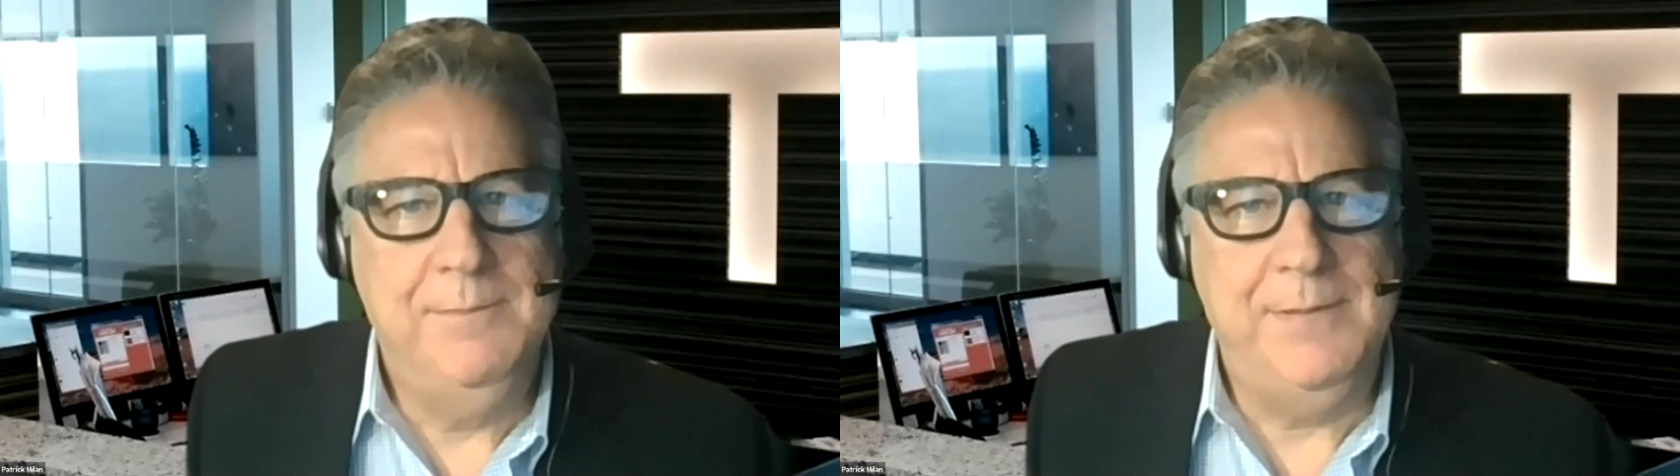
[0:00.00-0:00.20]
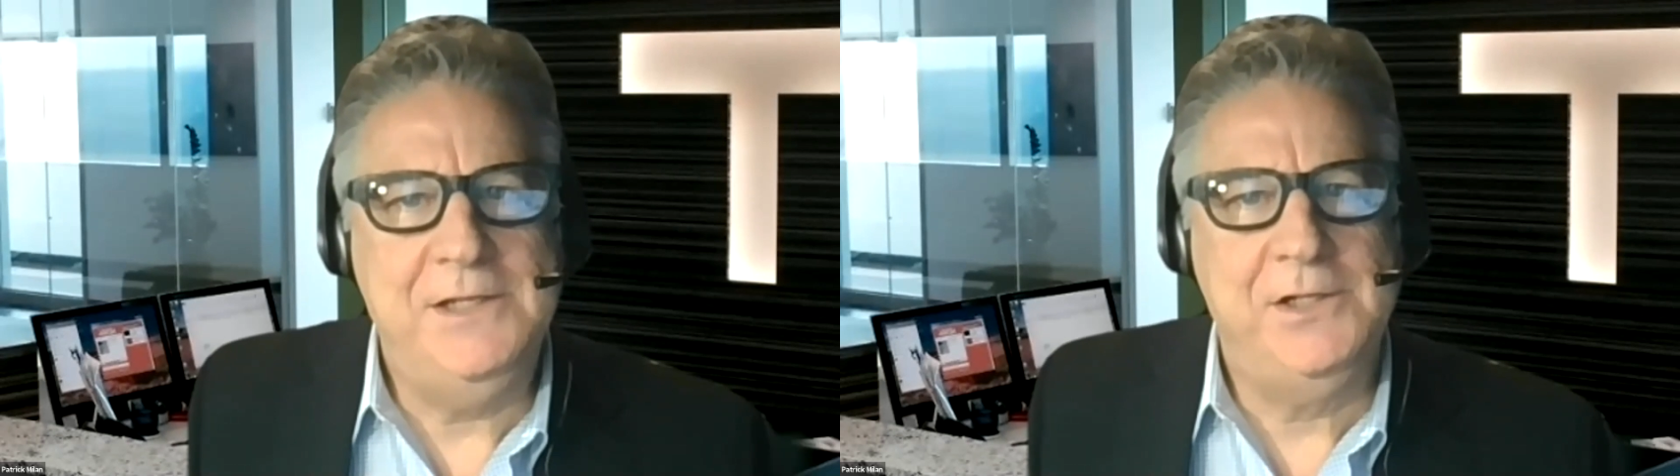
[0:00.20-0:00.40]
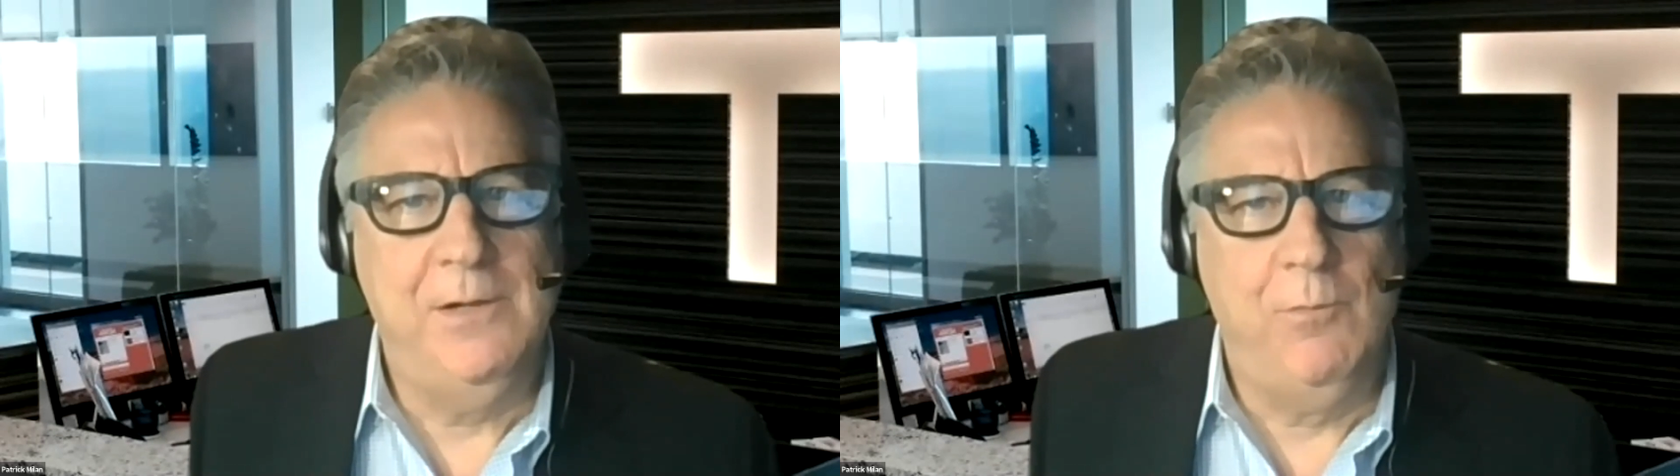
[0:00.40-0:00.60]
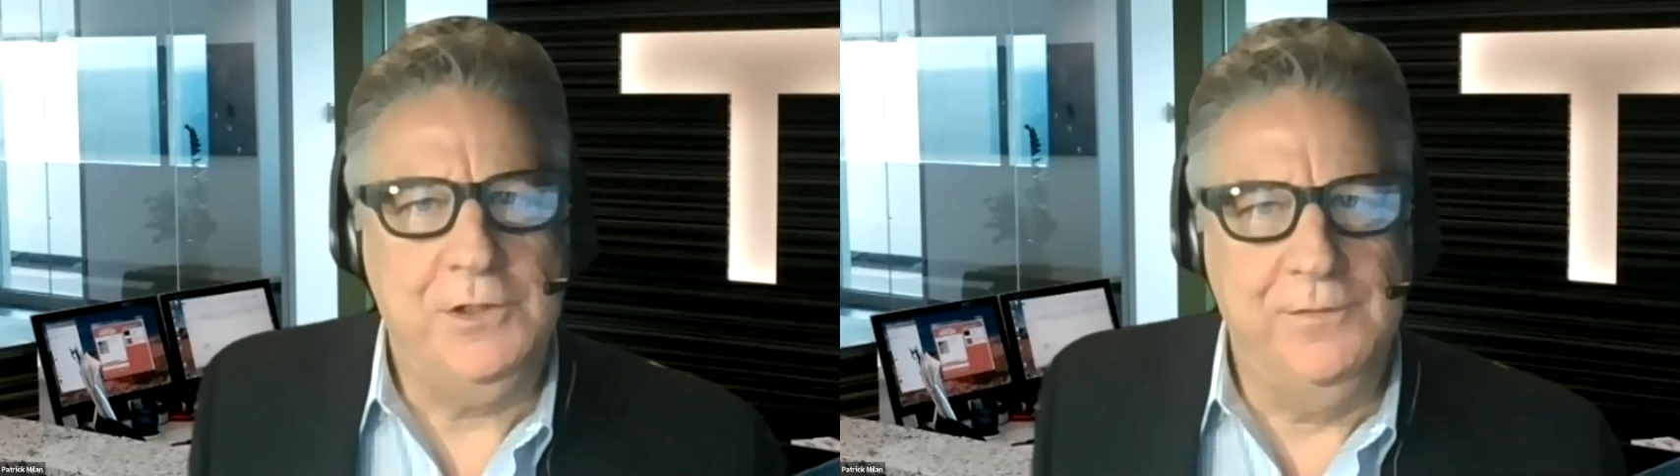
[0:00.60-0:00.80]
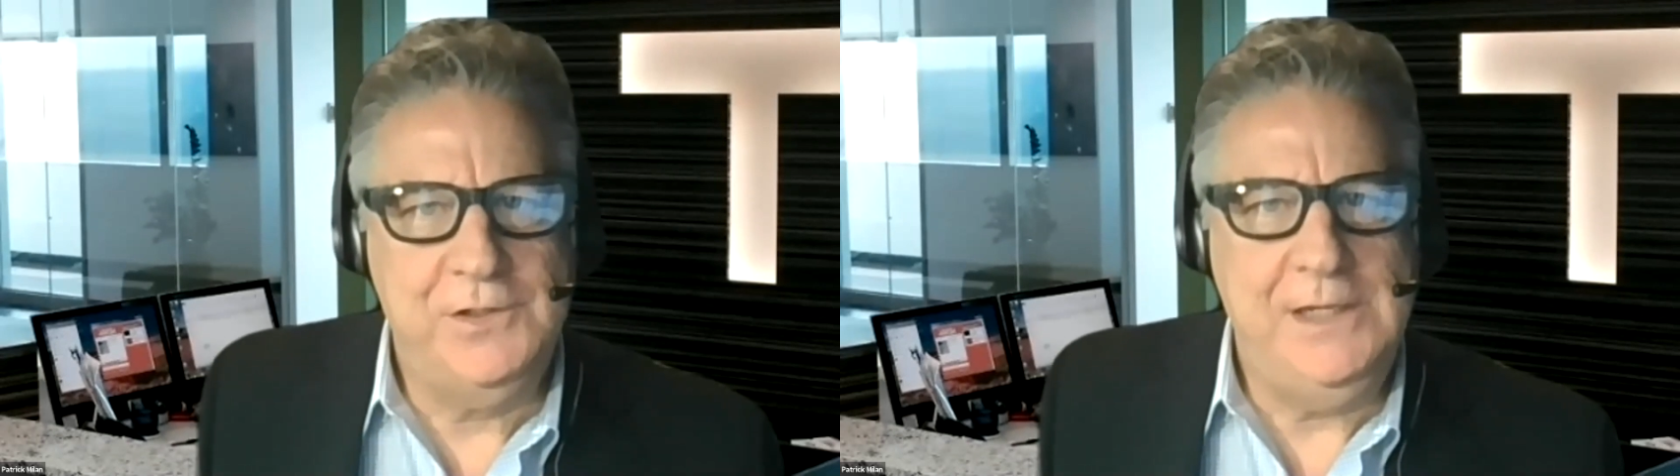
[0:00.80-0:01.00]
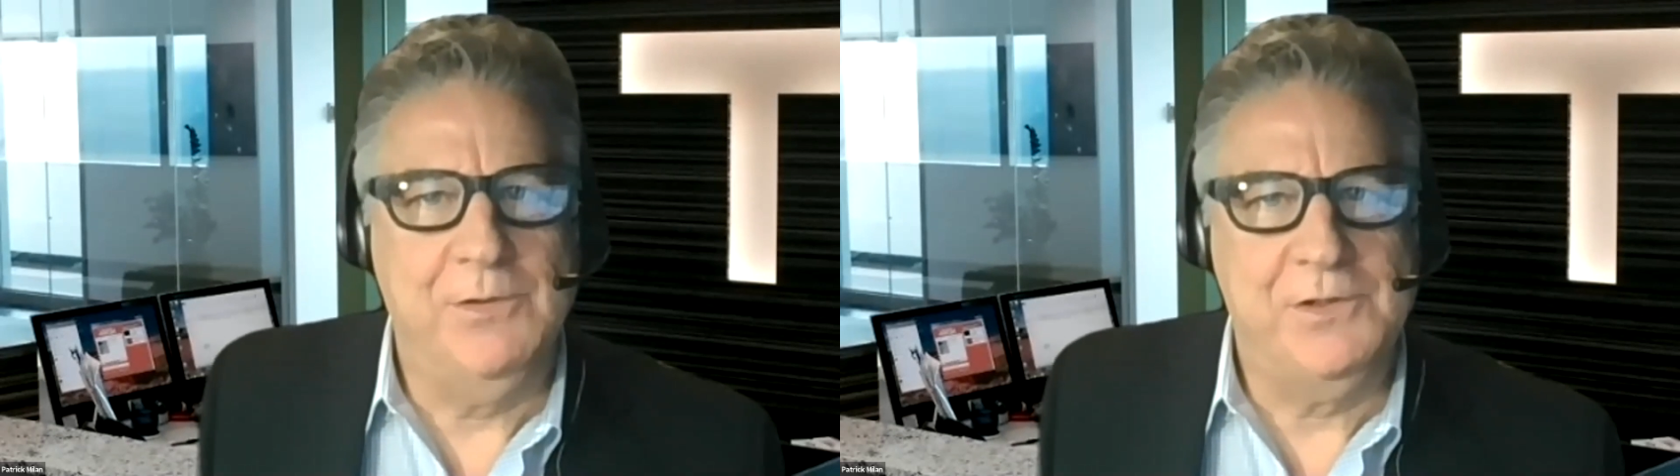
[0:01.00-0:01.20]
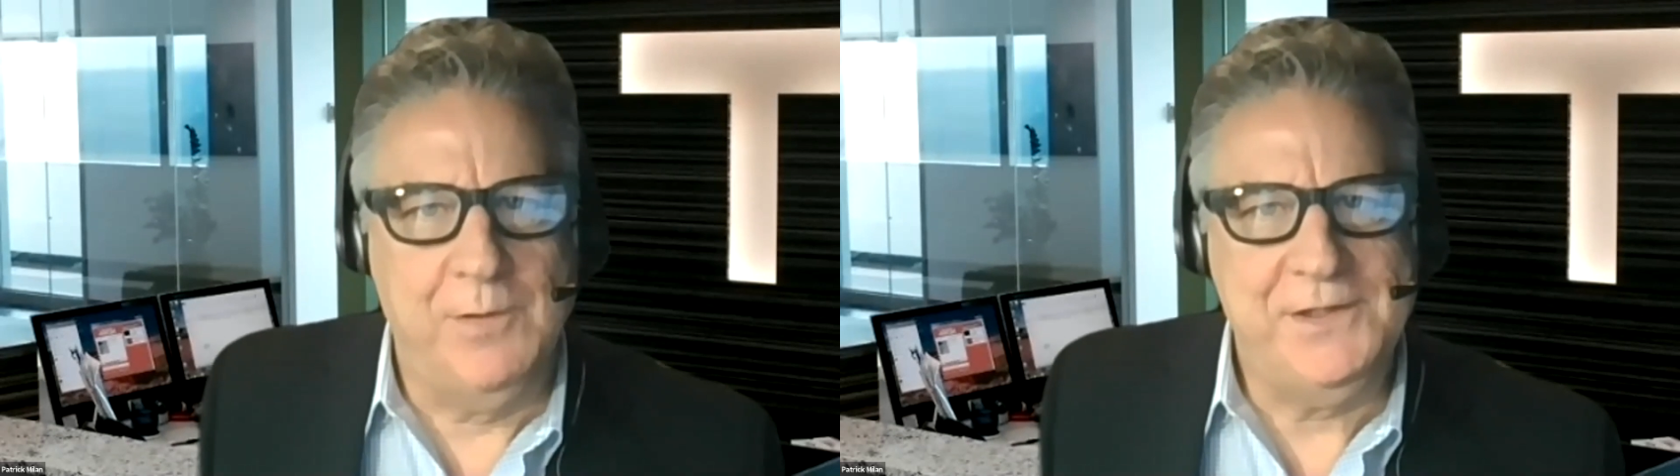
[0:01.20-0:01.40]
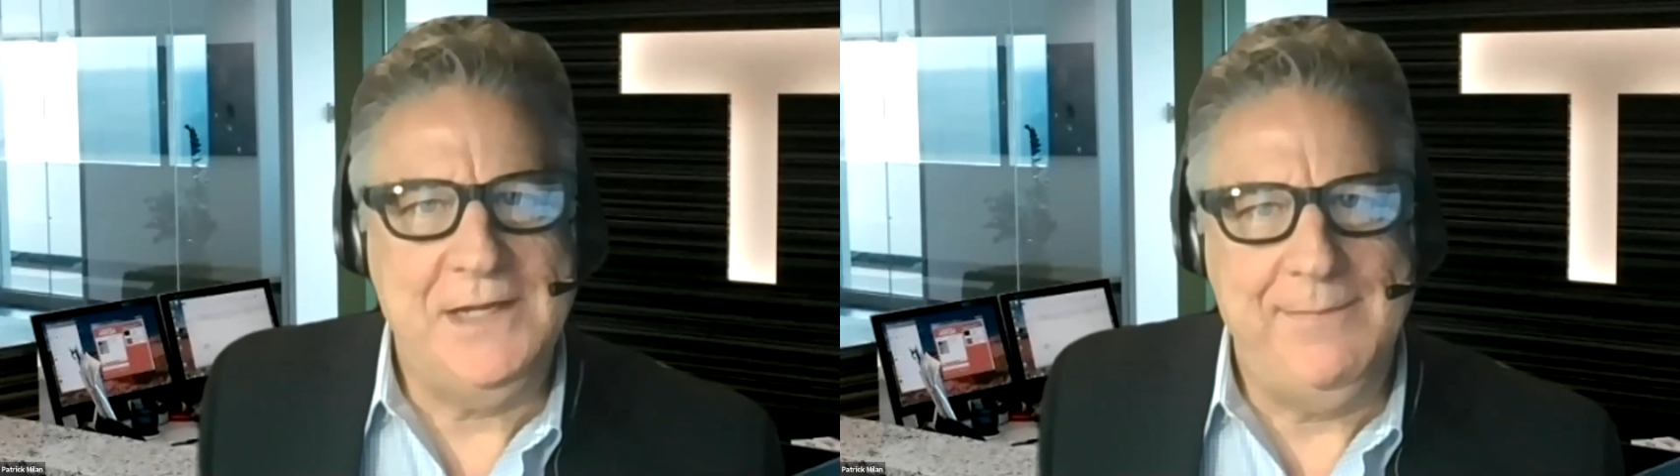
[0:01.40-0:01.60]
based on what you've seen with
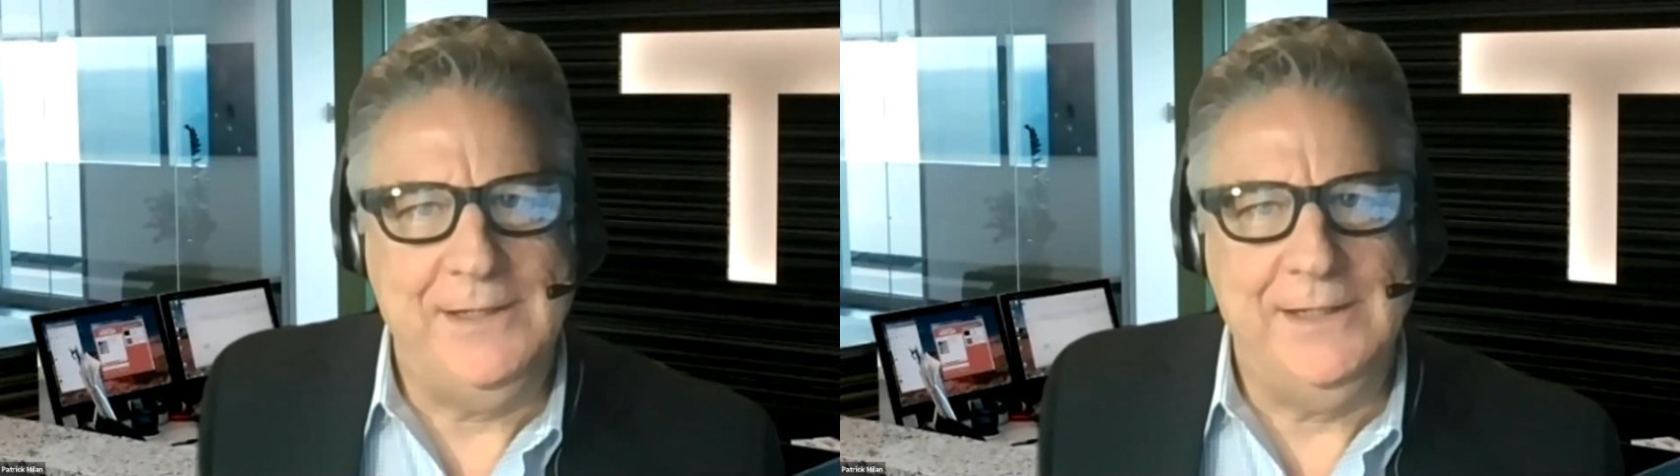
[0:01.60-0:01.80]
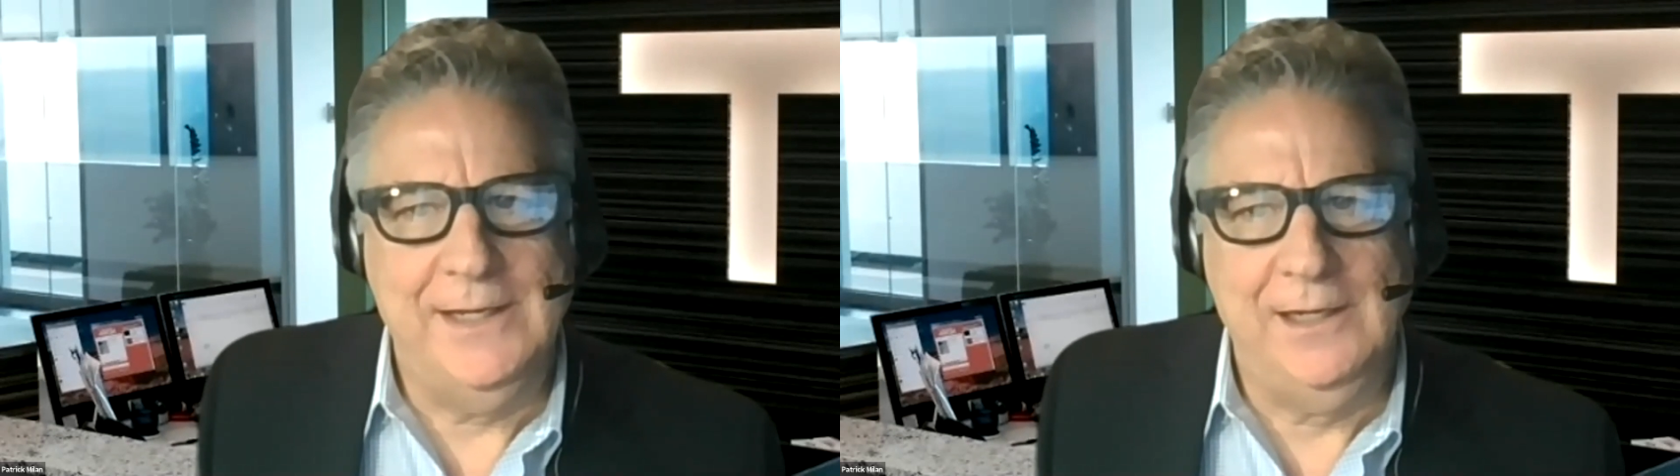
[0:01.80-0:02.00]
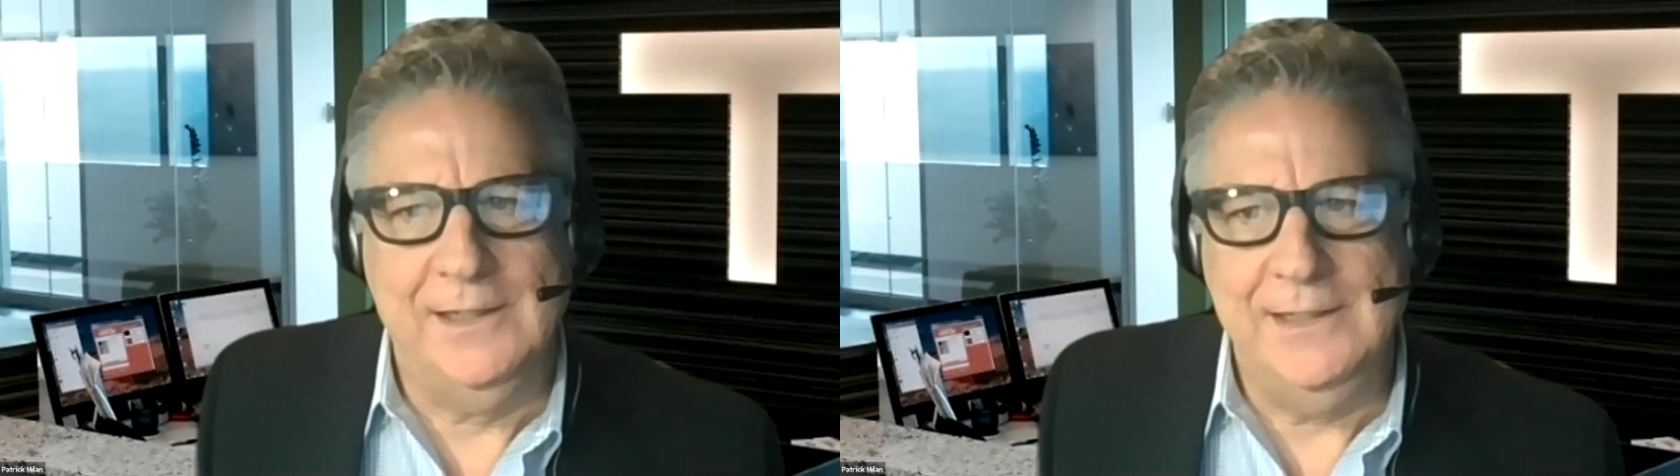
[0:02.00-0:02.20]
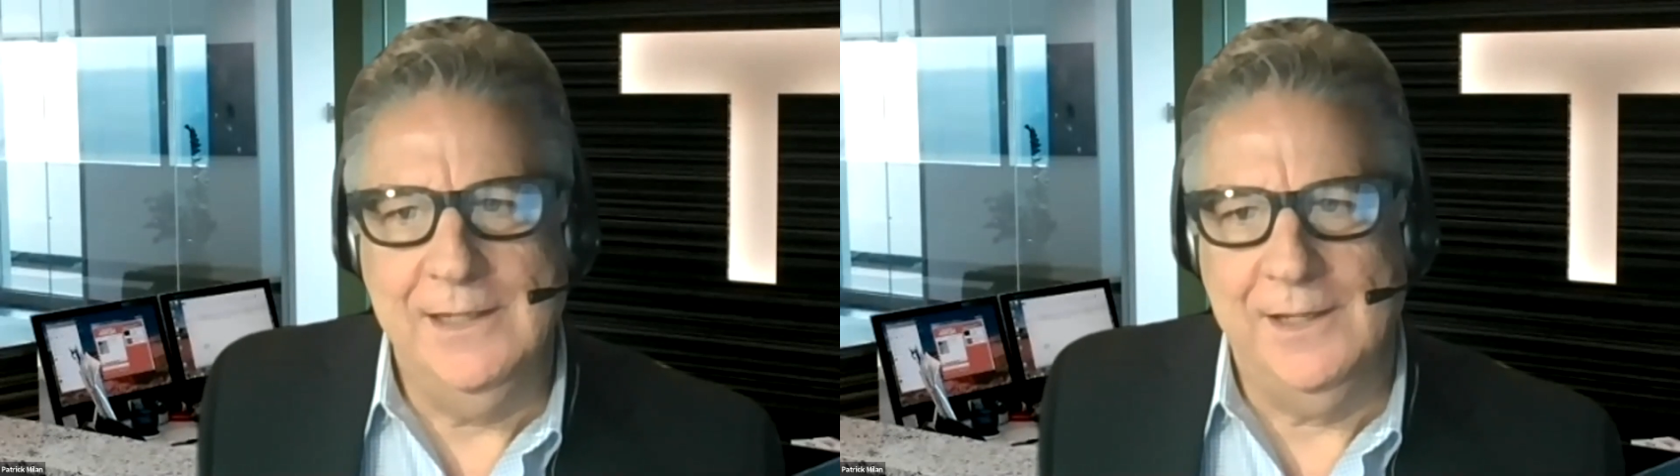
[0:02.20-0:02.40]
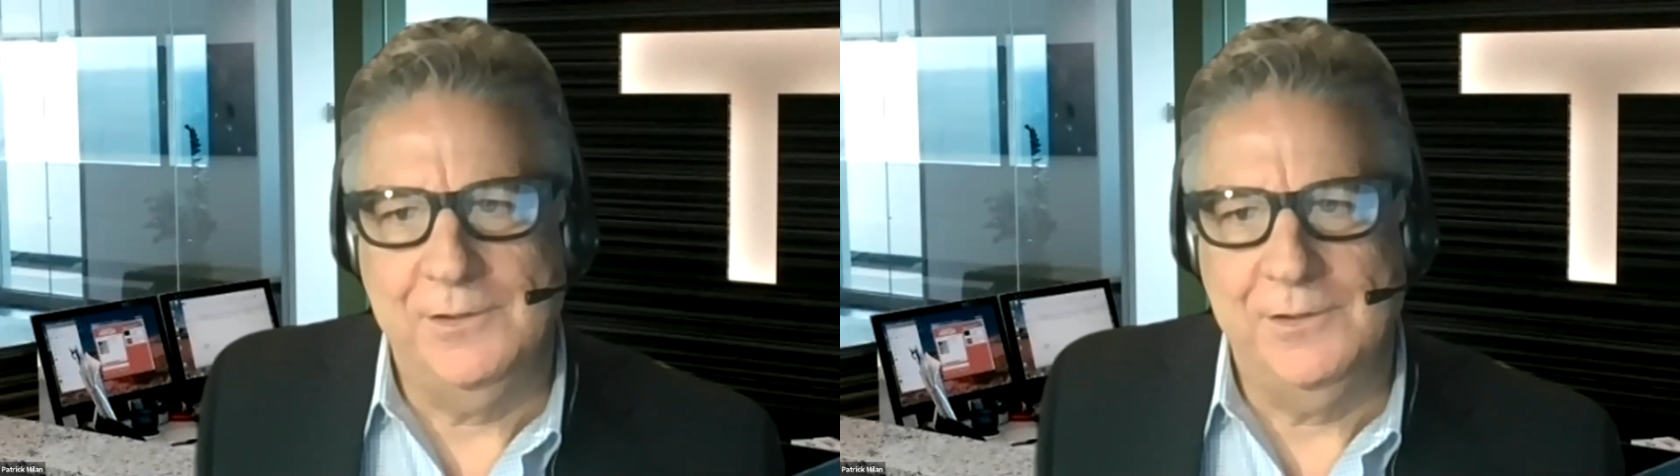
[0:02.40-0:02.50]
what's happening in Italy?